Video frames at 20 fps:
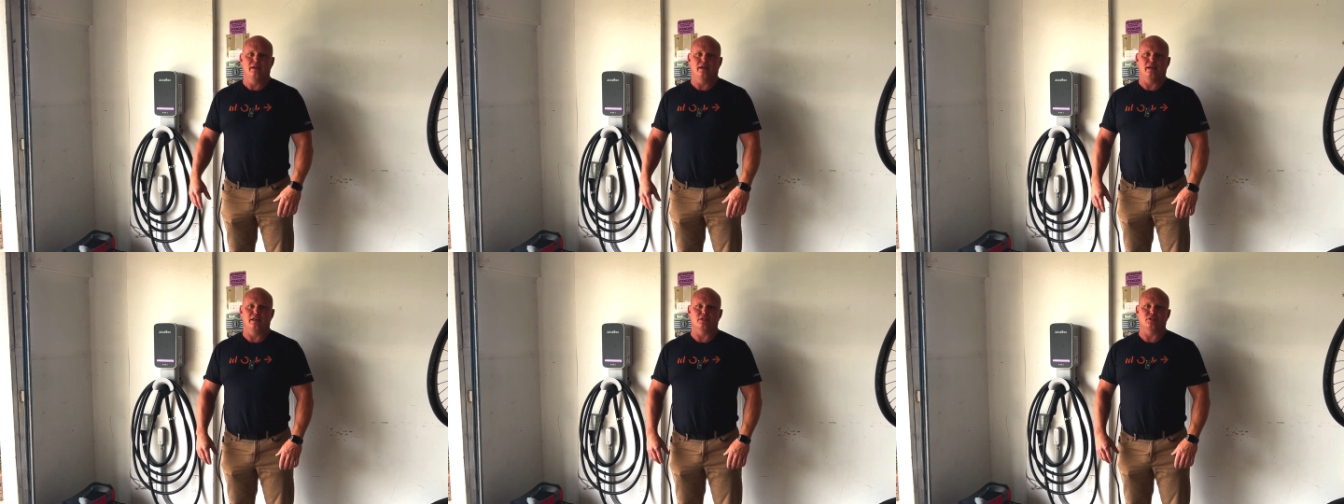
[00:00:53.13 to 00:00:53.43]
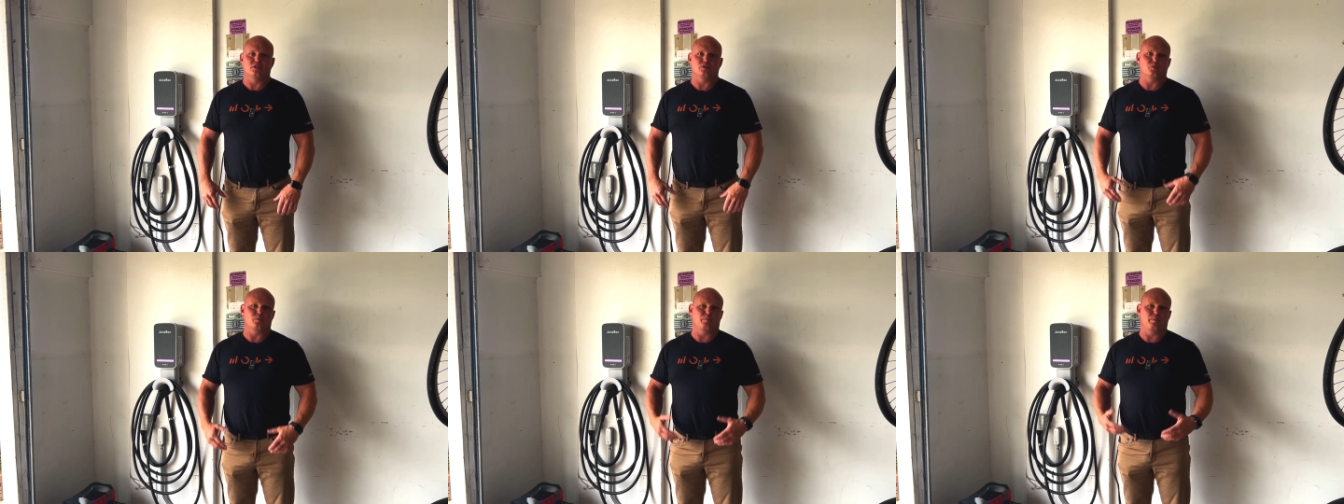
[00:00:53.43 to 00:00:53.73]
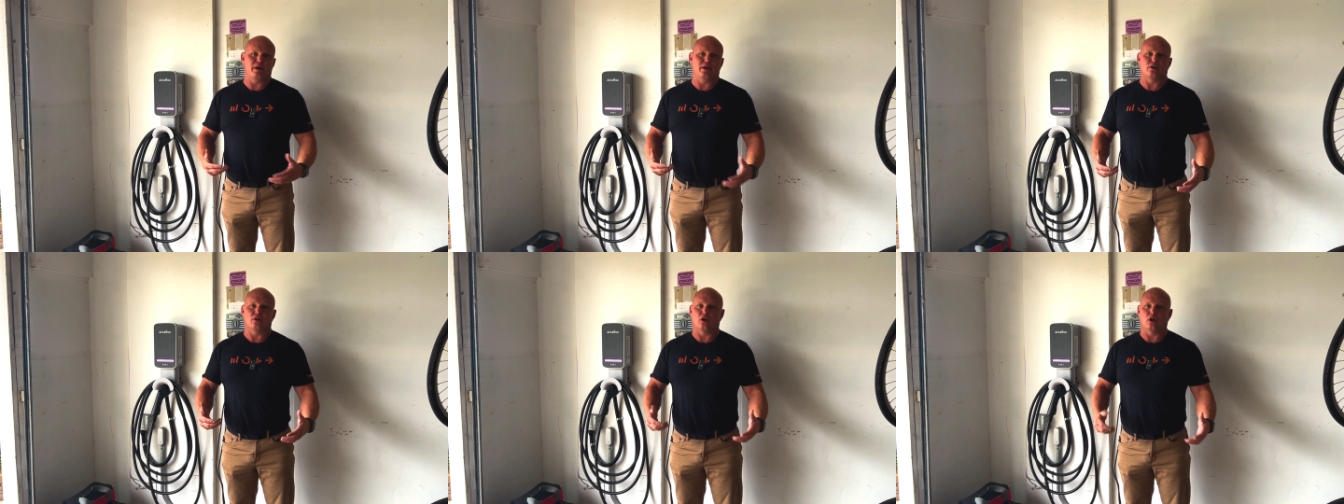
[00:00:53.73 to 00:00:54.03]
and it's just
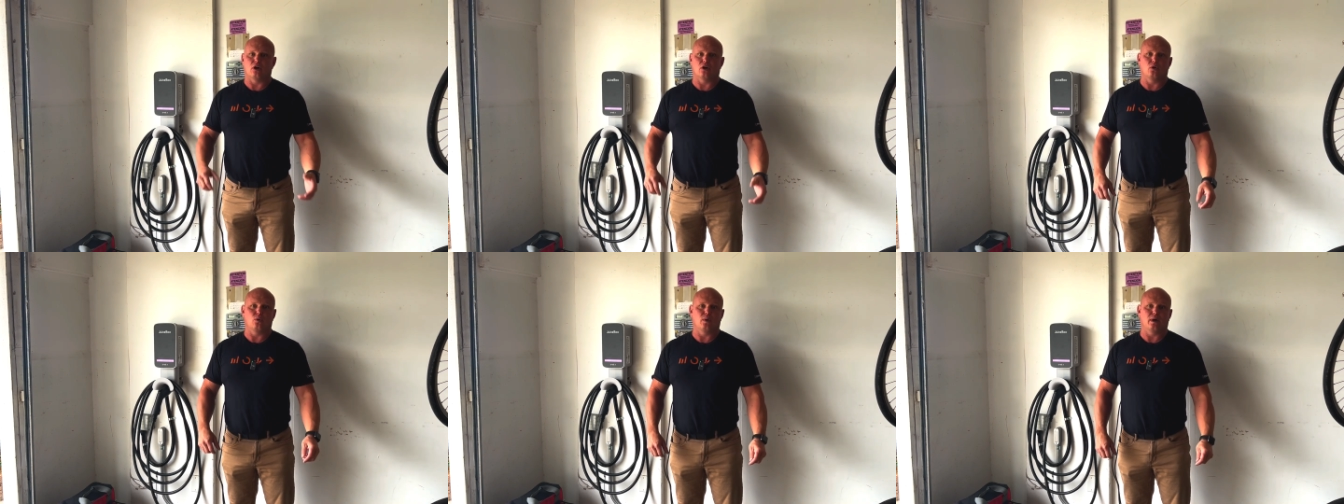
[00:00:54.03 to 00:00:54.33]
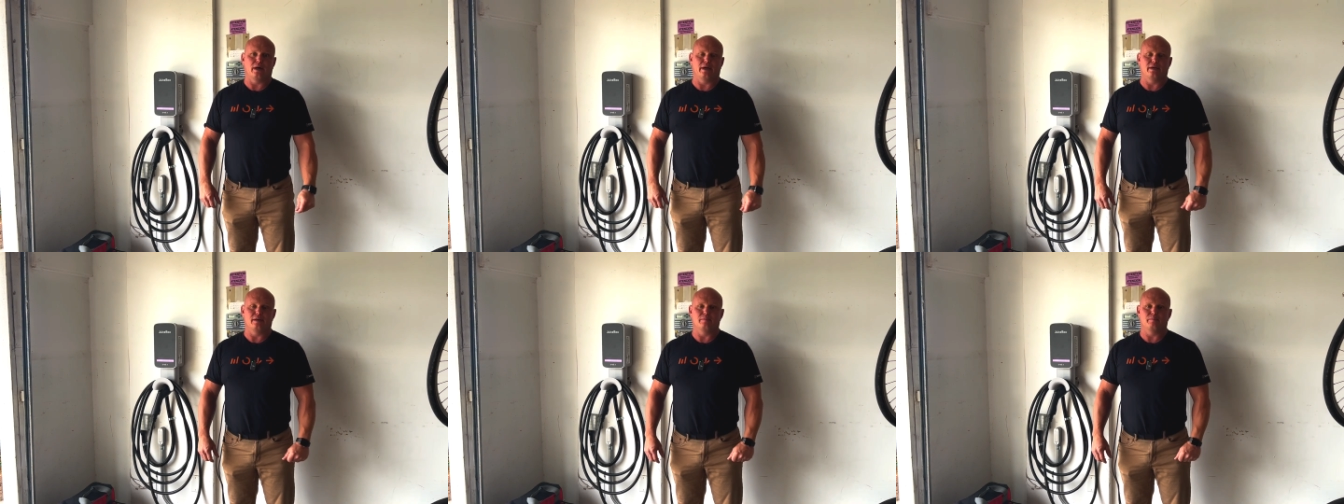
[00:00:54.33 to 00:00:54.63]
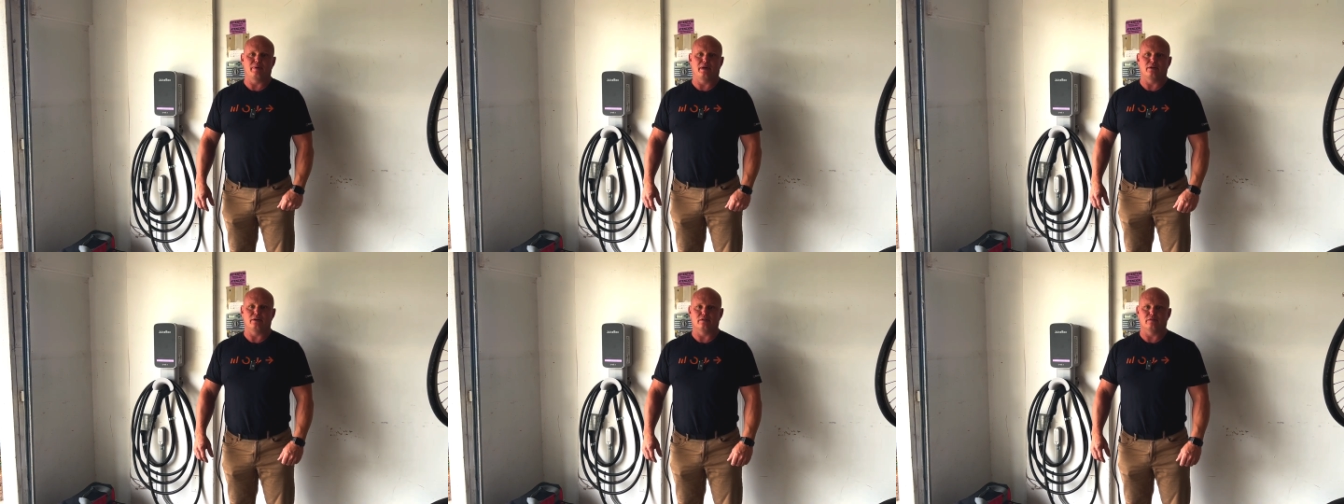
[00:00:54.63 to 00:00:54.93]
better ROI and a
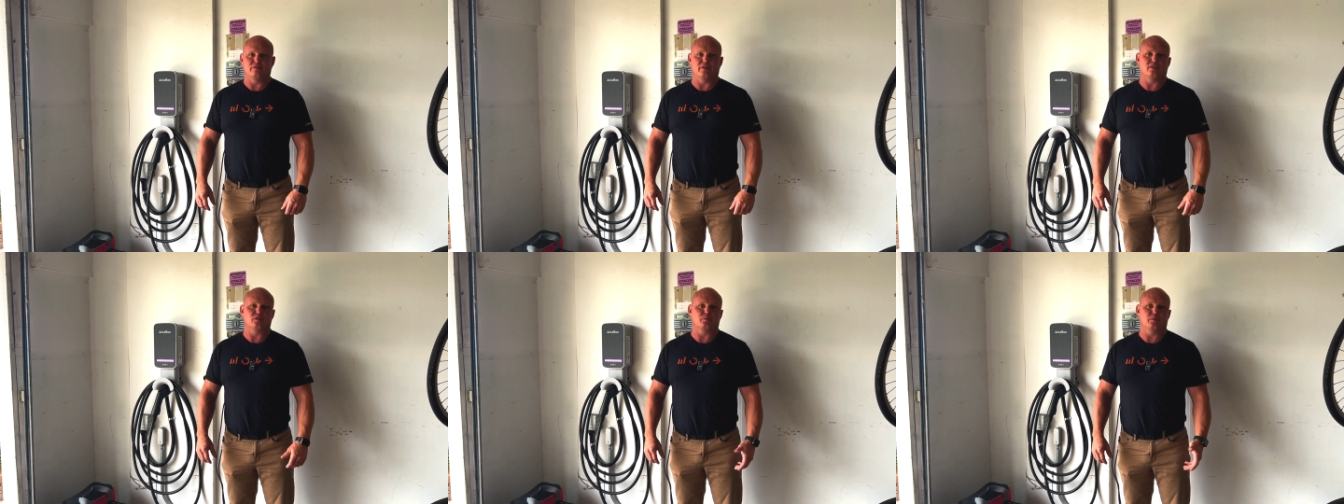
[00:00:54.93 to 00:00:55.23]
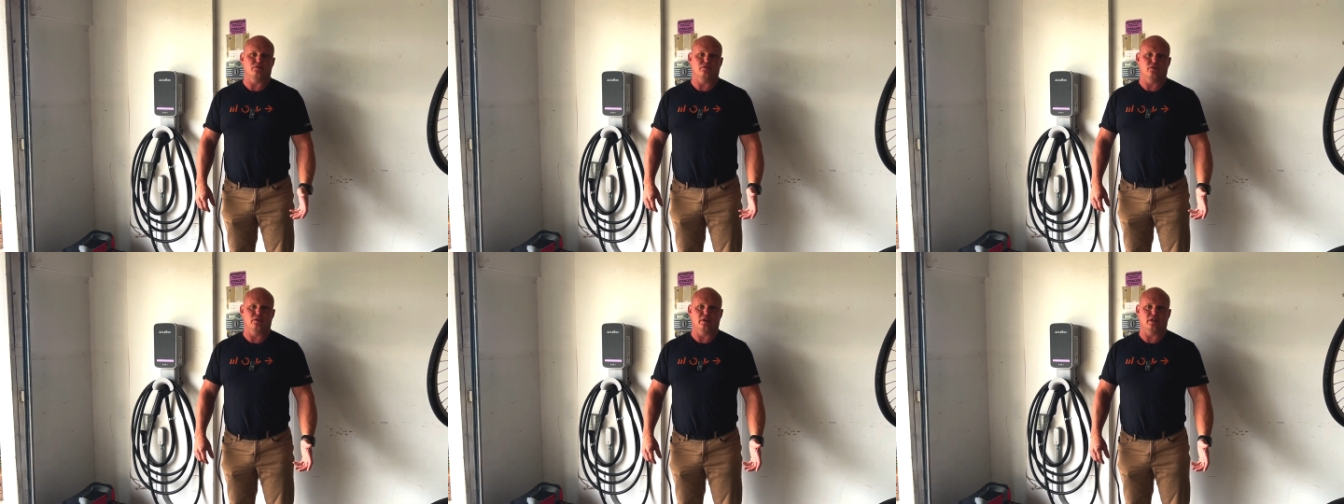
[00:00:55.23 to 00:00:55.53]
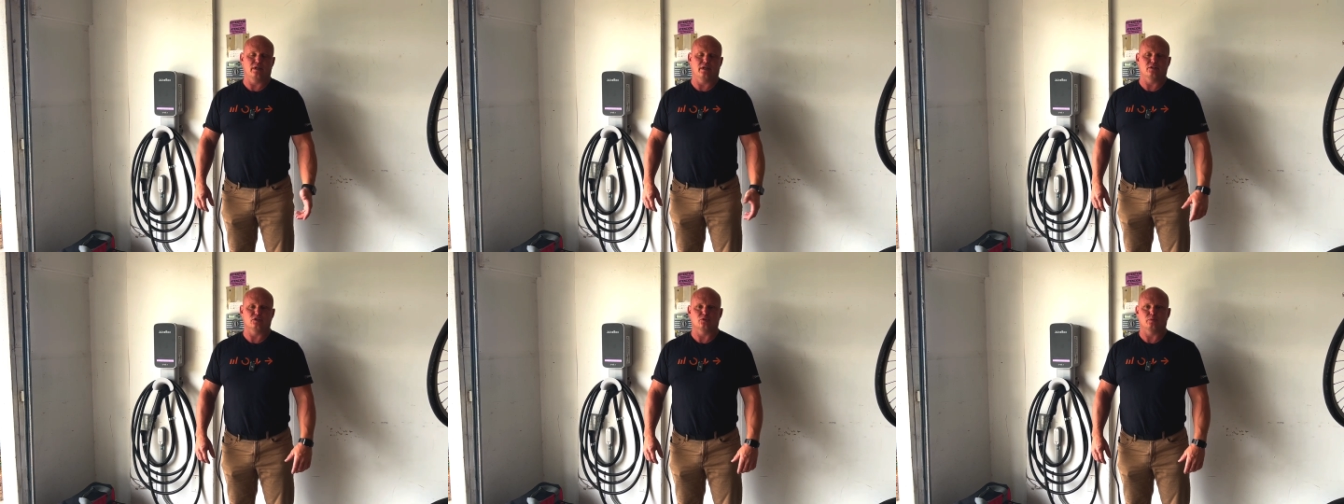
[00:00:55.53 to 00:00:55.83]
better investment for the
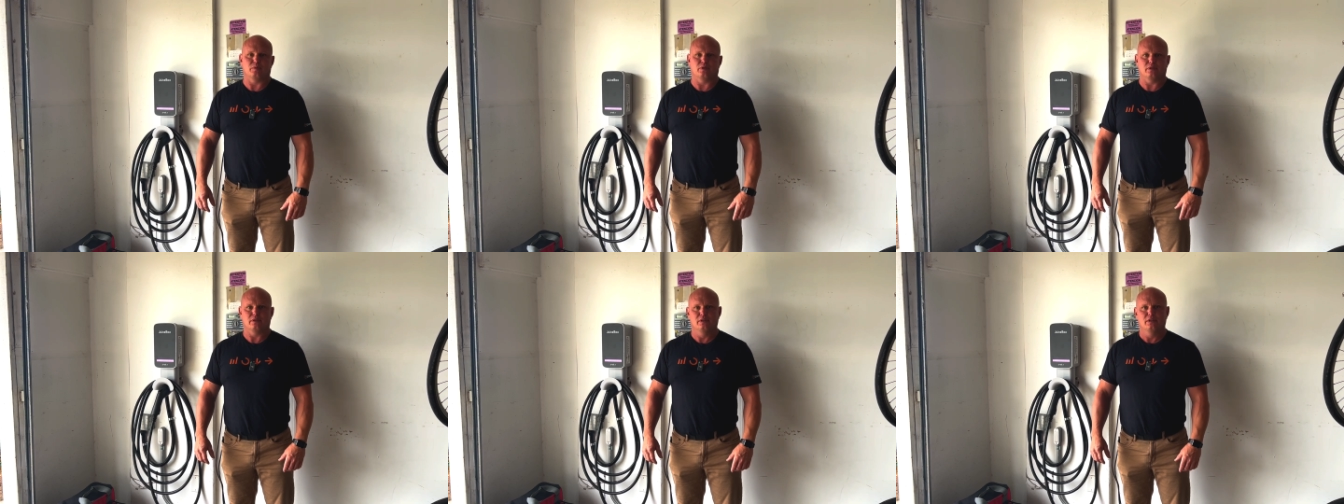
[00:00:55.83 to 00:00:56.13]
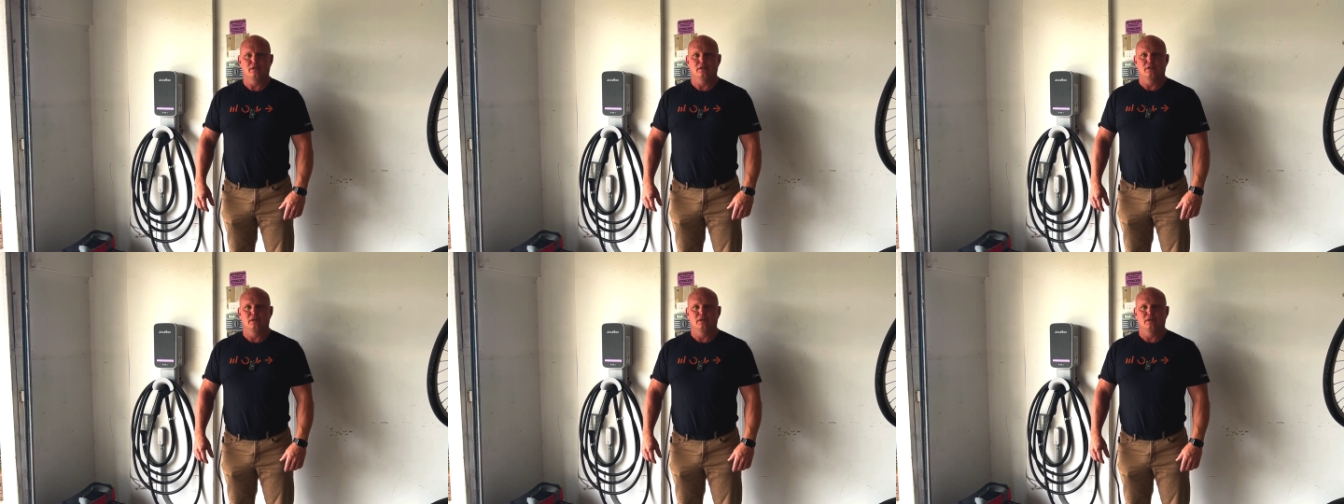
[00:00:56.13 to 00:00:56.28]
customer.